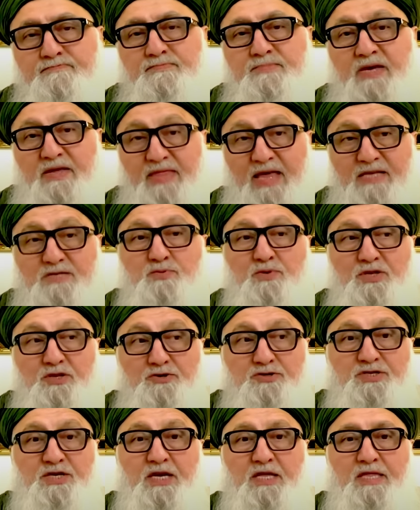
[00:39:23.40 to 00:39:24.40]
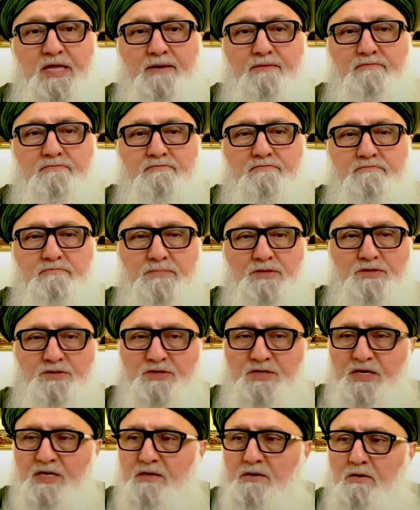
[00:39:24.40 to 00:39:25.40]
and that's when you see them. You
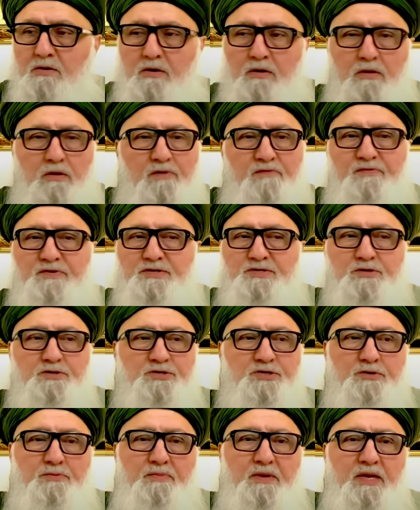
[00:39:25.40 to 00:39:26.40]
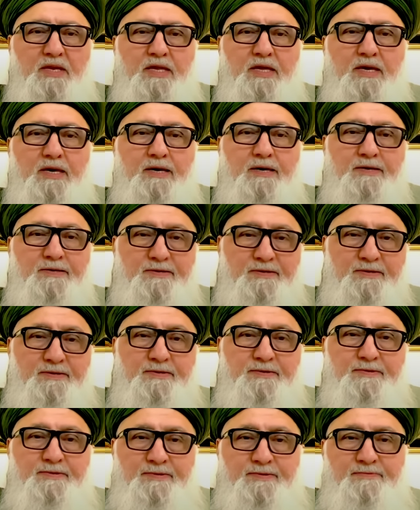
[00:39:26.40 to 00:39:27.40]
see it all over social media,
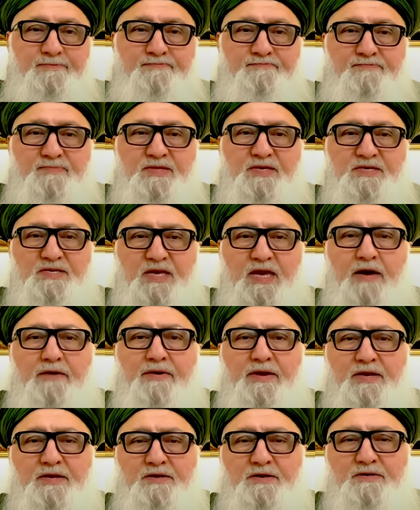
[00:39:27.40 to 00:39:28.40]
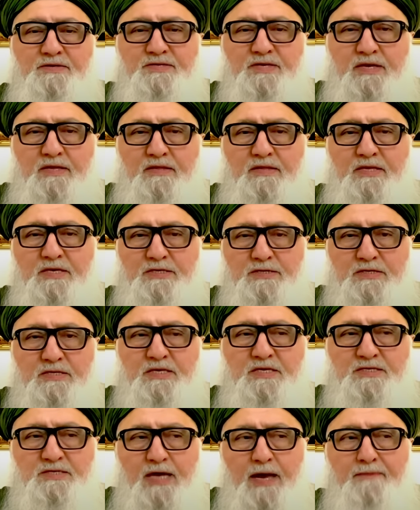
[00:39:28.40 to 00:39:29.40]
these characters and these,
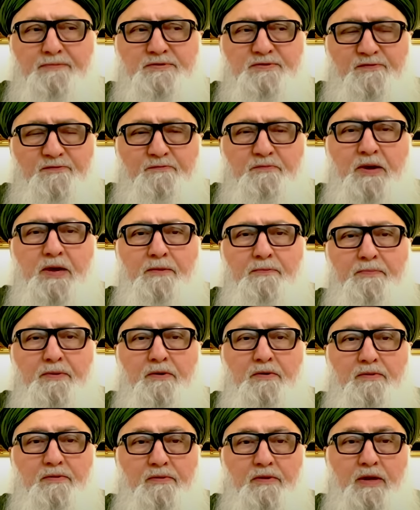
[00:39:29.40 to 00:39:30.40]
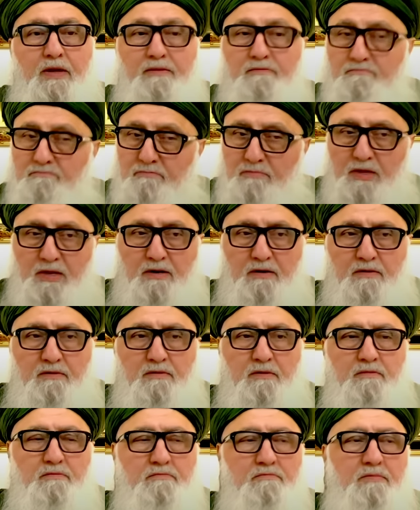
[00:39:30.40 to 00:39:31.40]
these types of people and they're
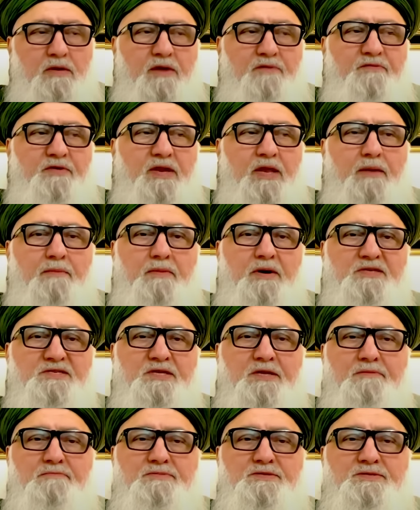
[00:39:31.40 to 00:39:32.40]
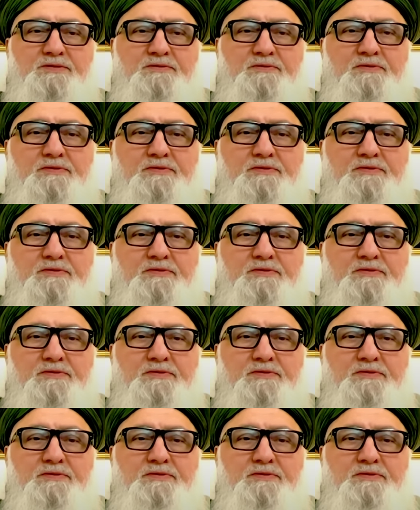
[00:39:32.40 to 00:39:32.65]
everyday Muslims.